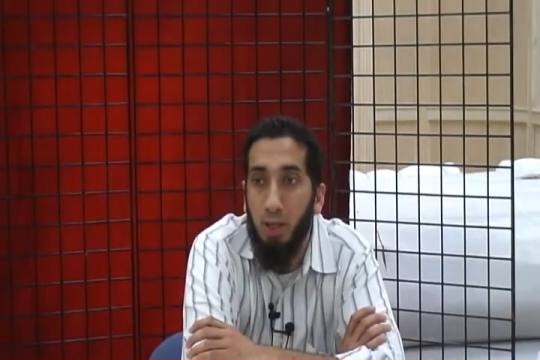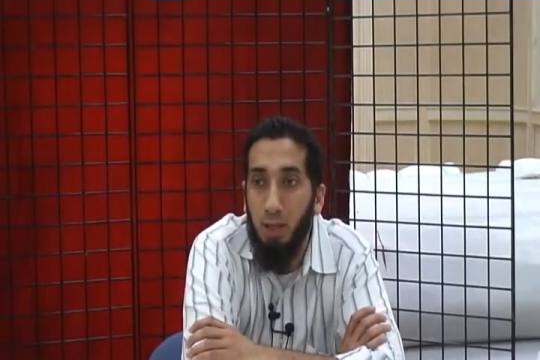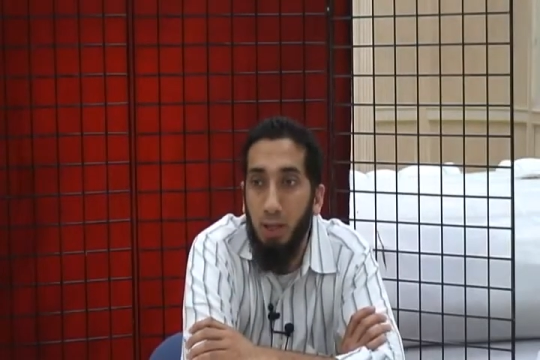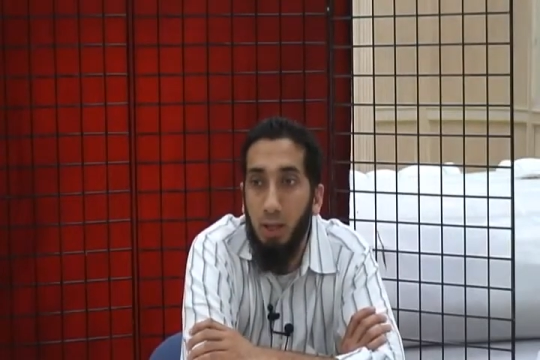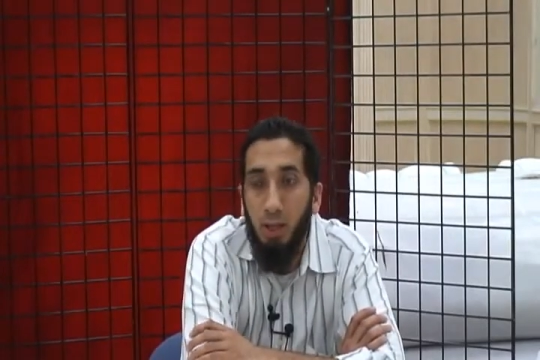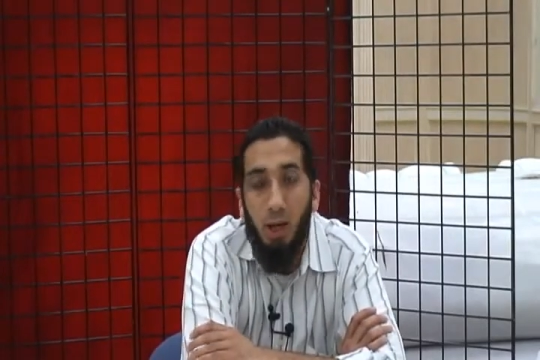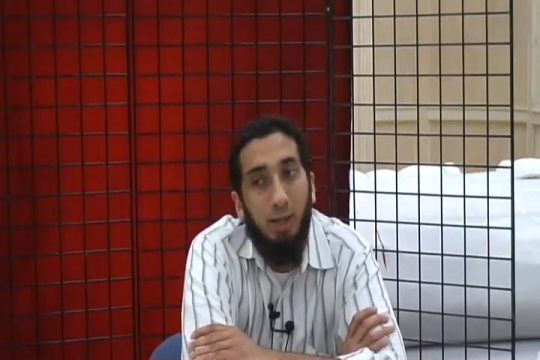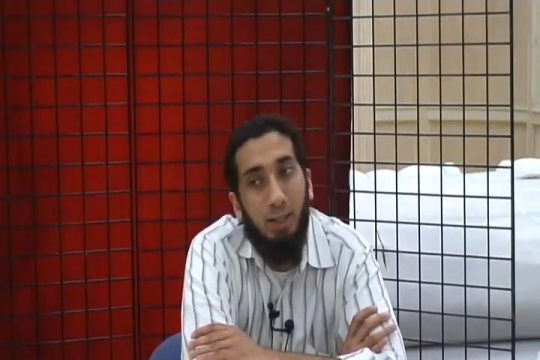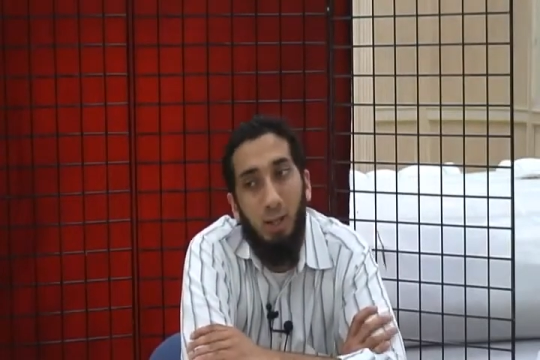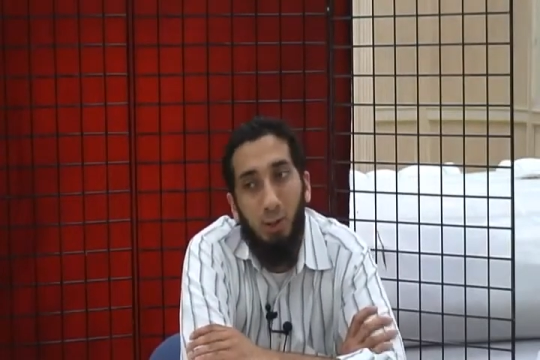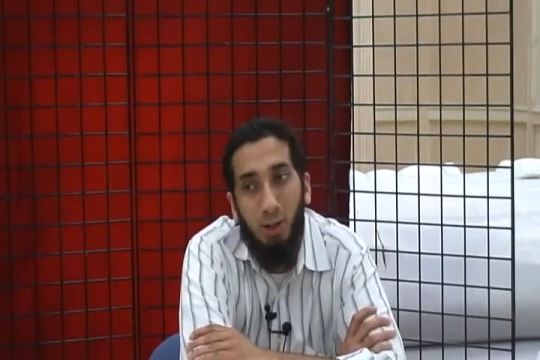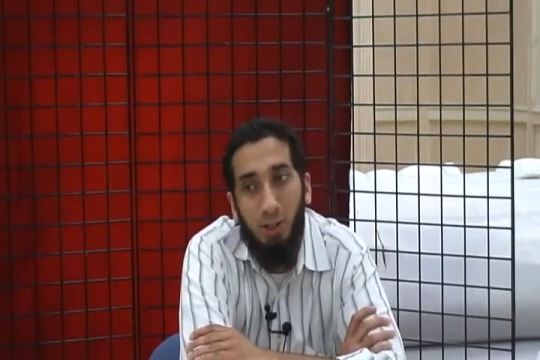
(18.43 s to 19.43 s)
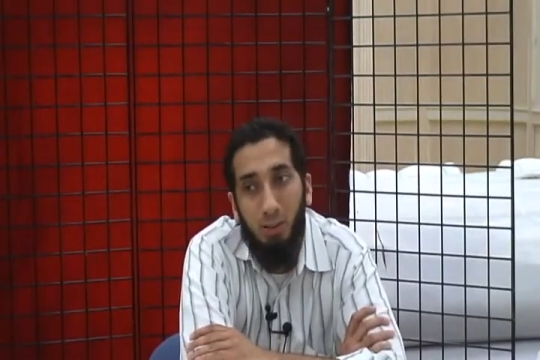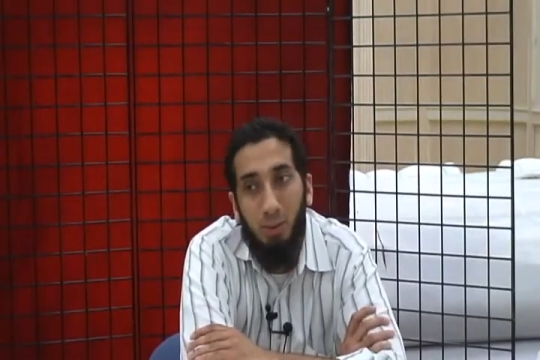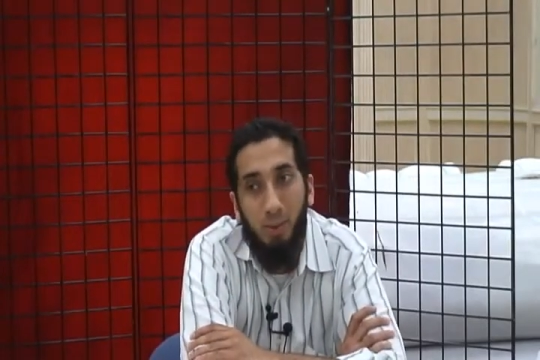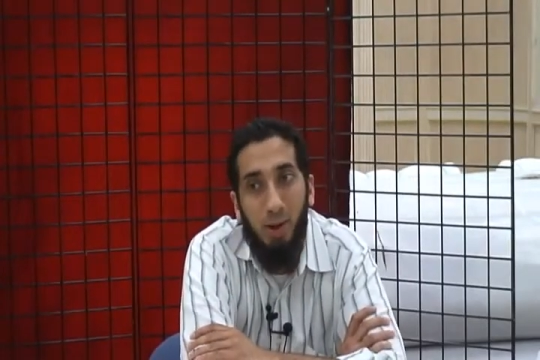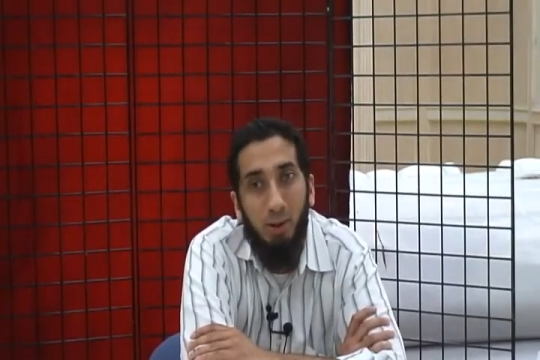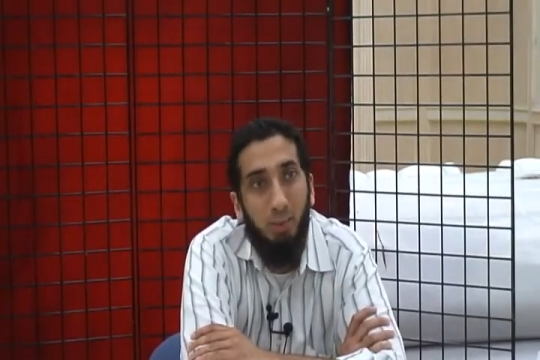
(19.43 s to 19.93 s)
Okay. I can't talk to
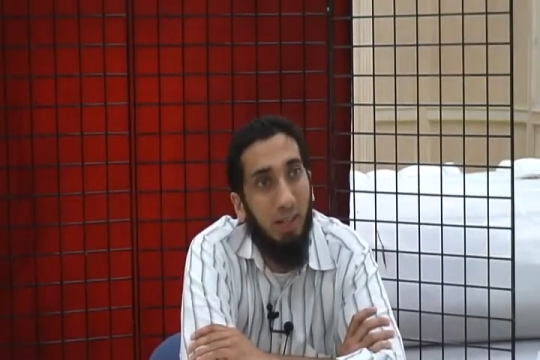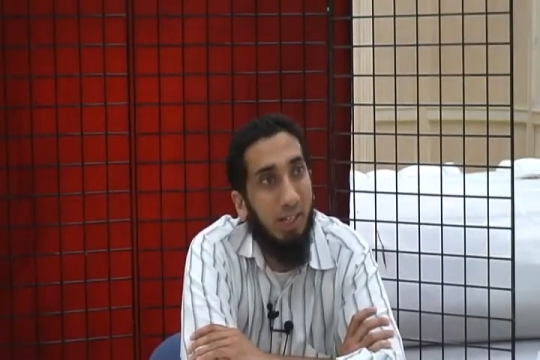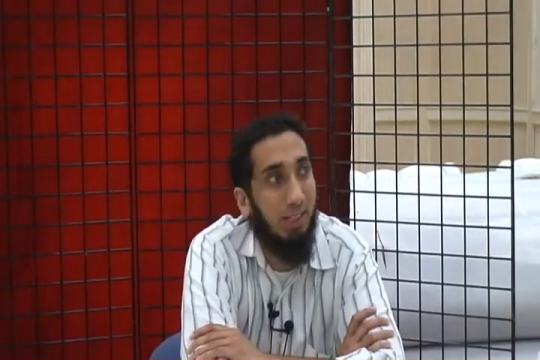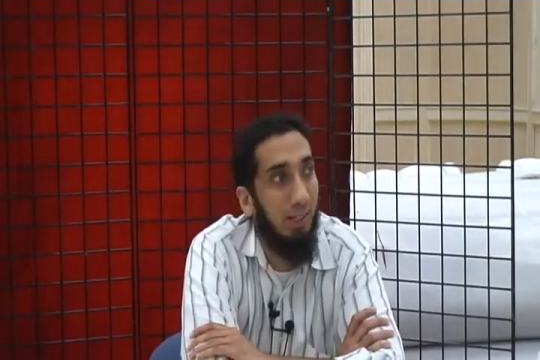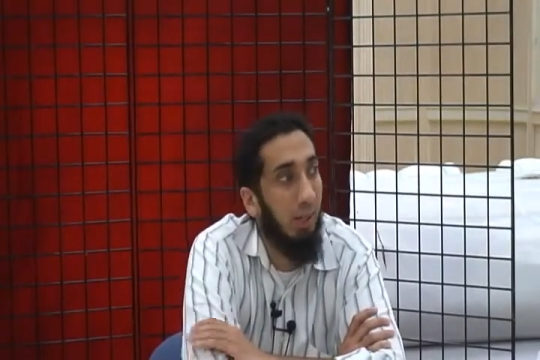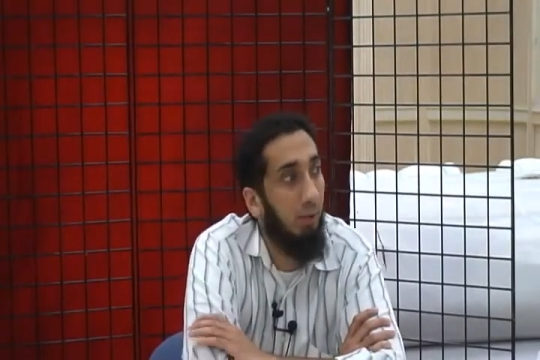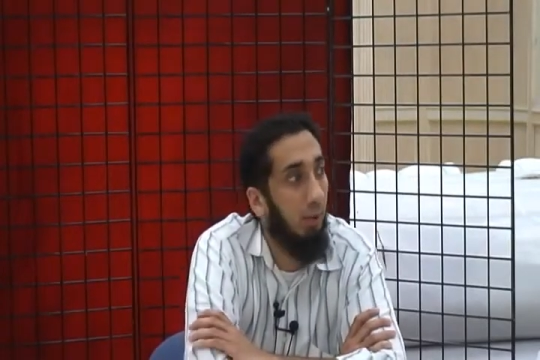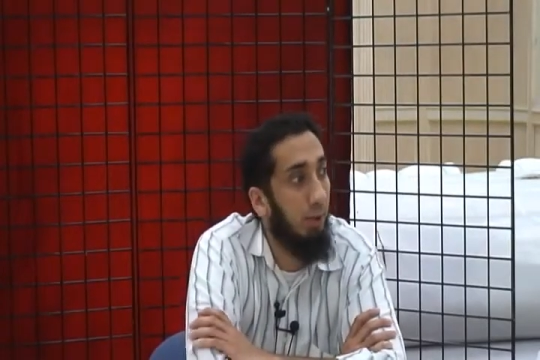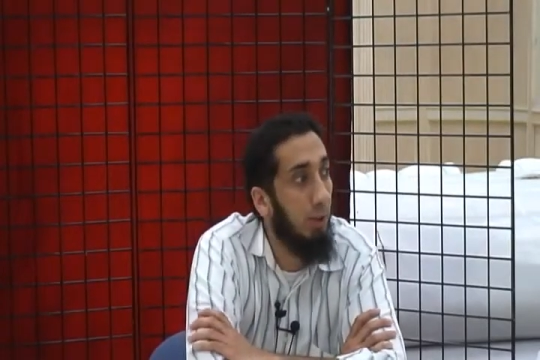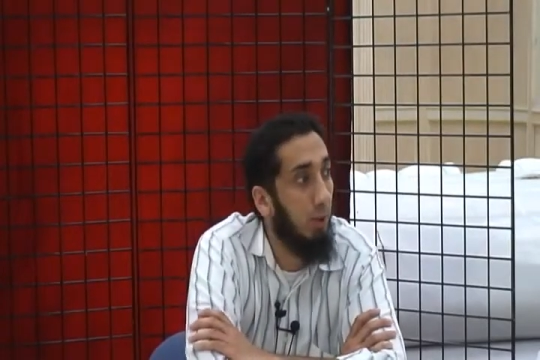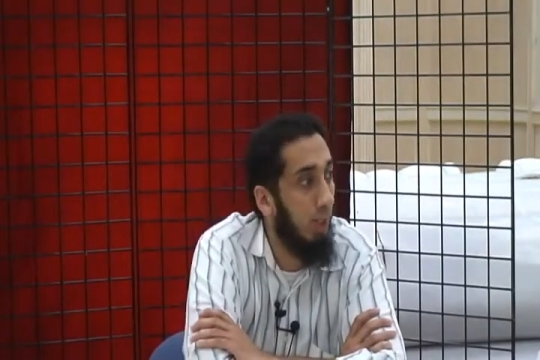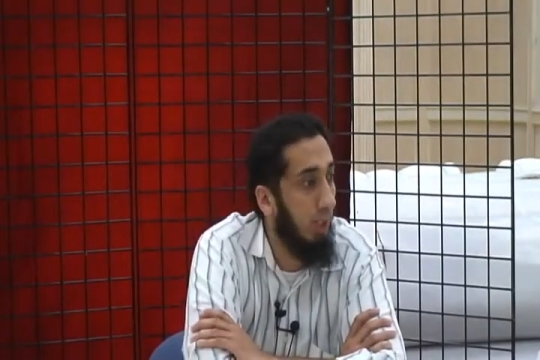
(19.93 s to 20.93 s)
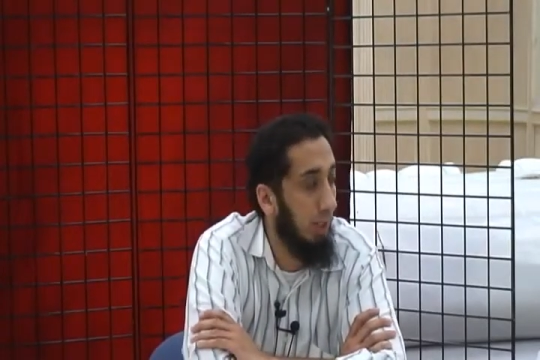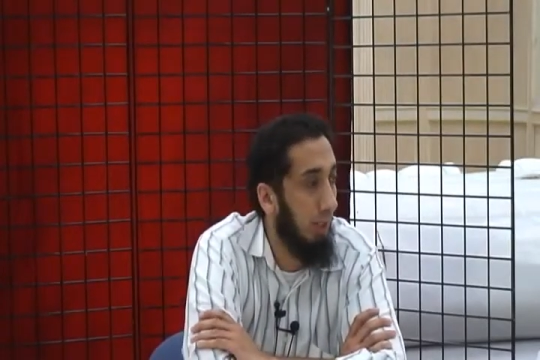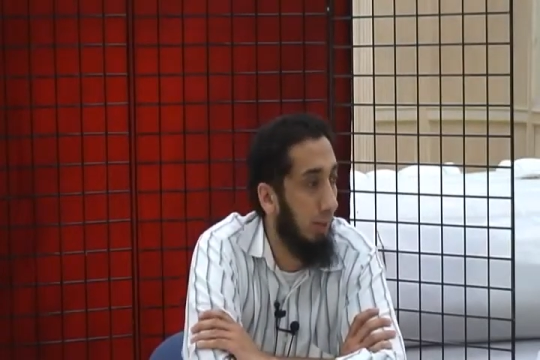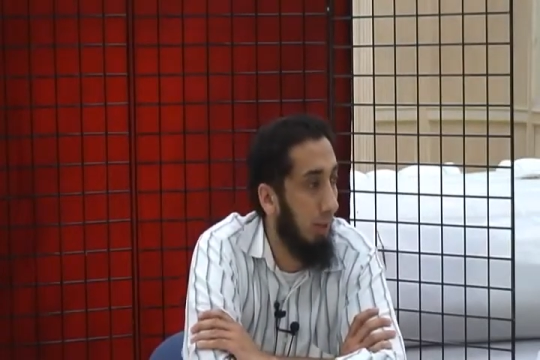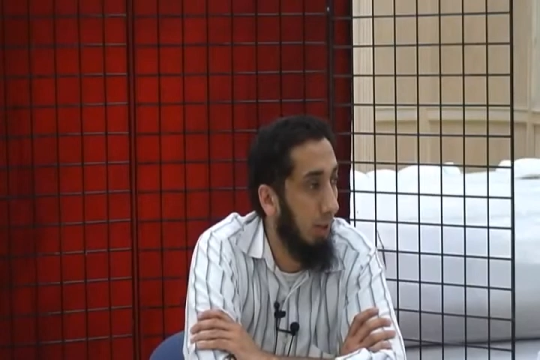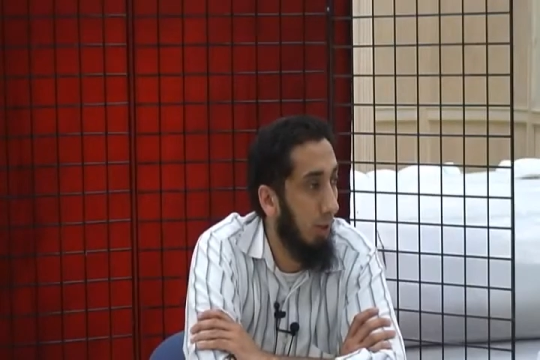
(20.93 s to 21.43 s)
them about it, but I still have all these crazy
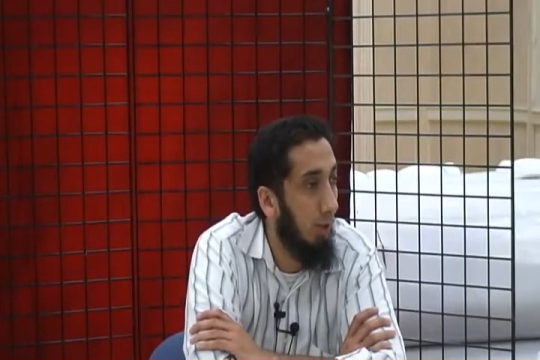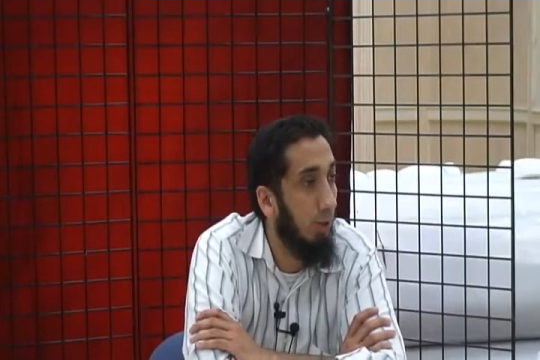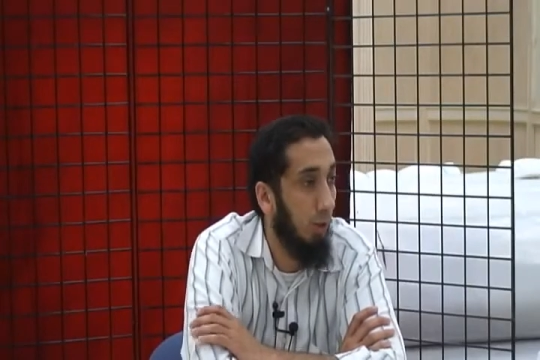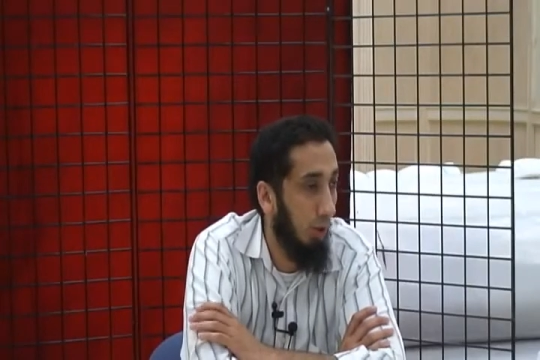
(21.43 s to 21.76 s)
temptations.